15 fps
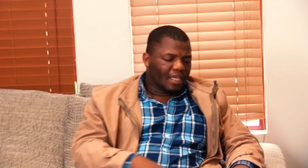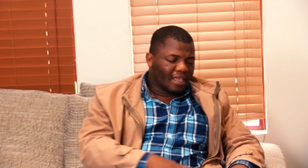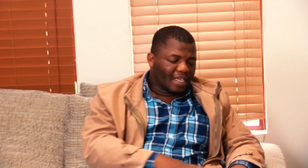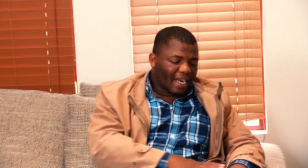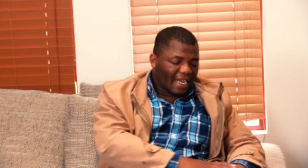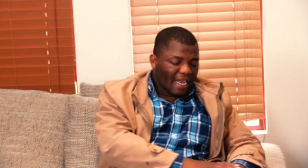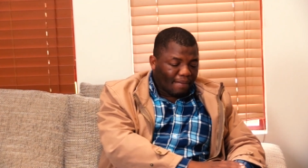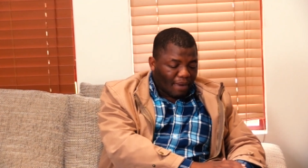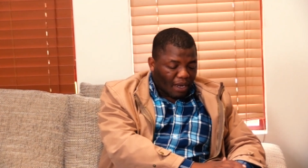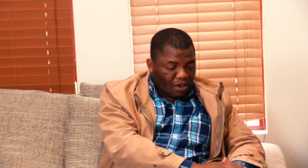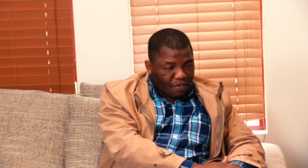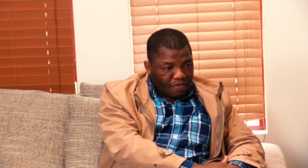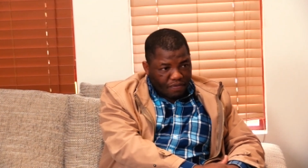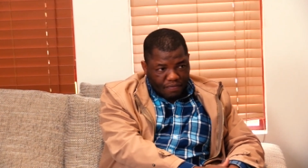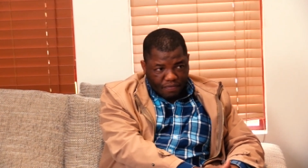there are a number
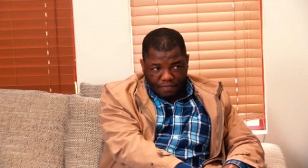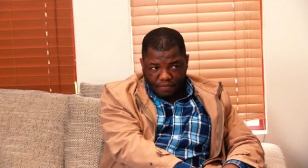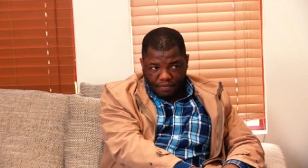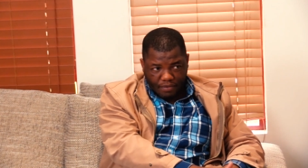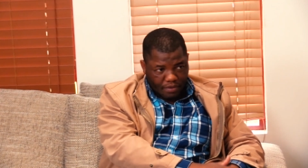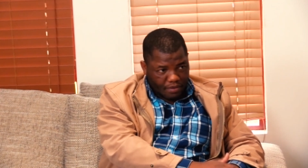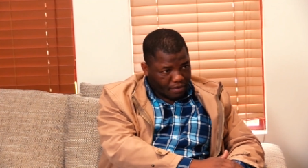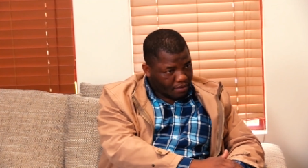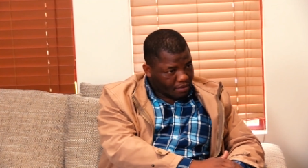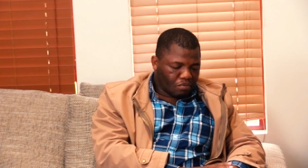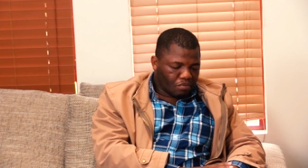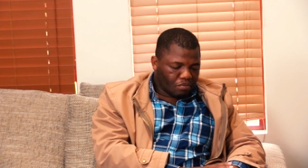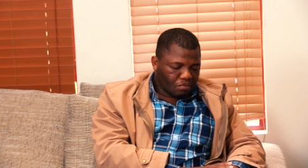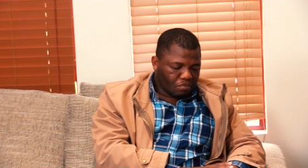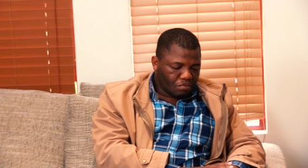of
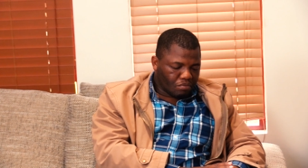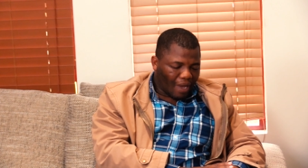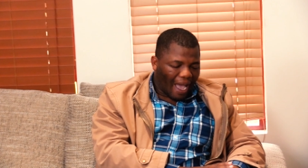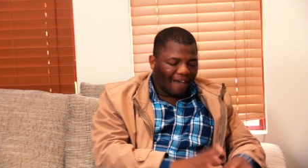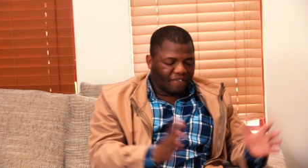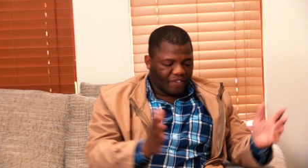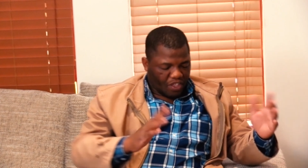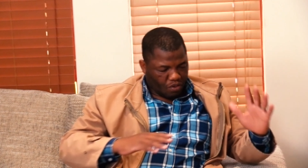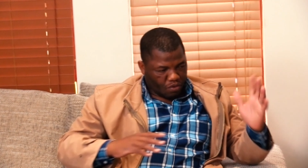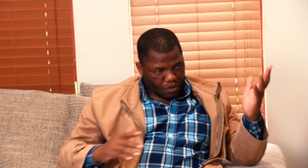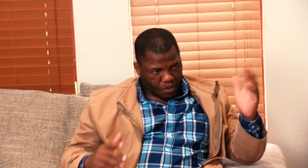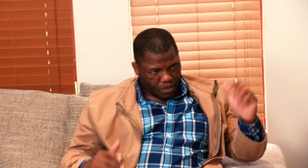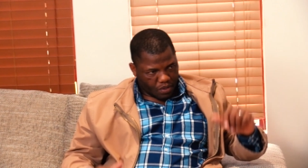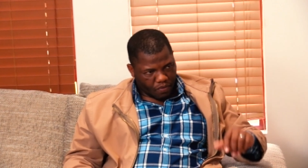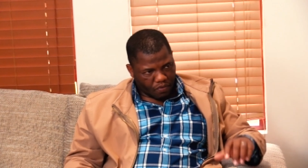
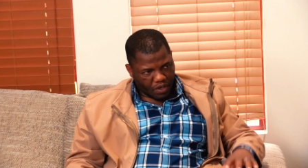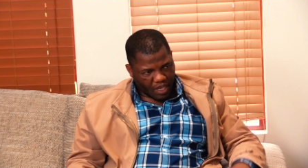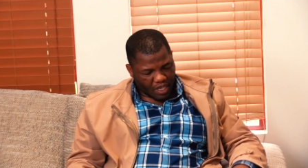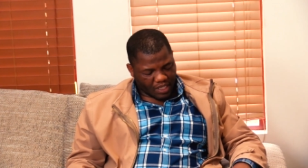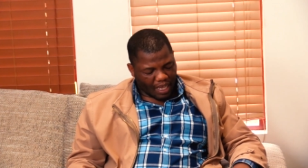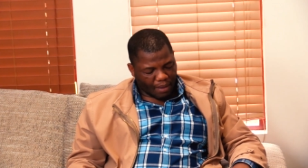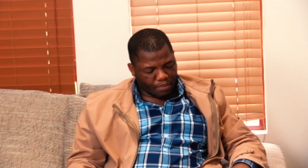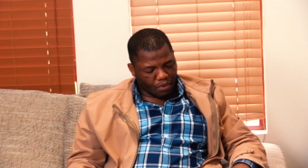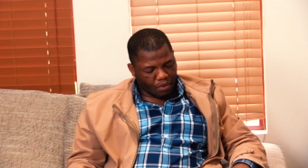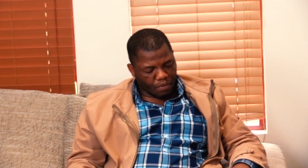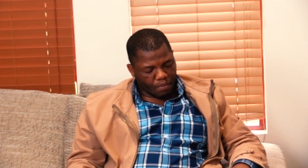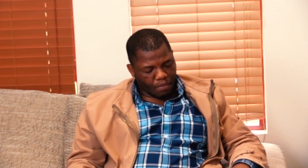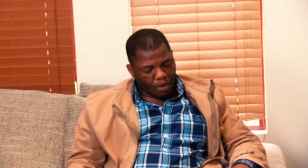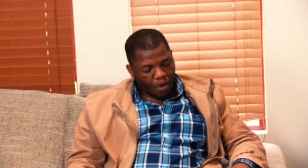avenues, for an example.